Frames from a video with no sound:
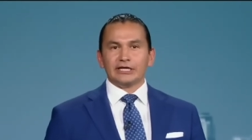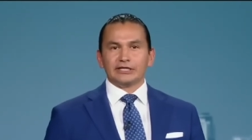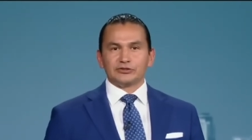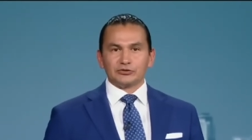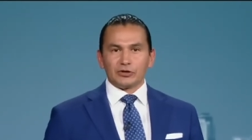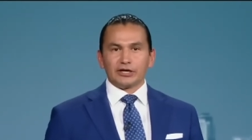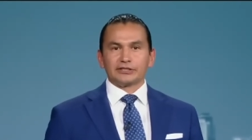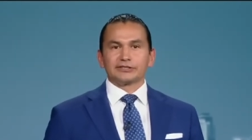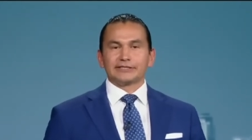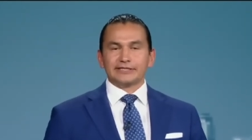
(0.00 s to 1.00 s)
it's
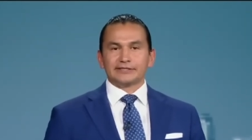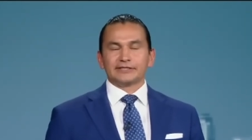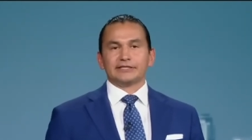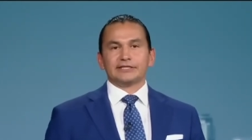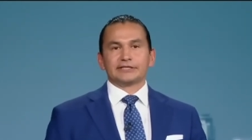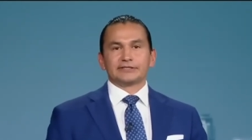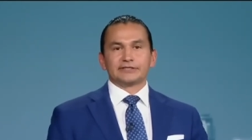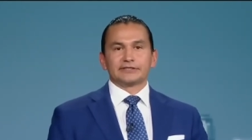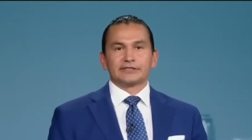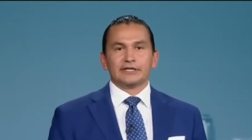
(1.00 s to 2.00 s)
drugs, it's
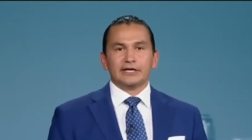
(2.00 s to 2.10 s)
addictions.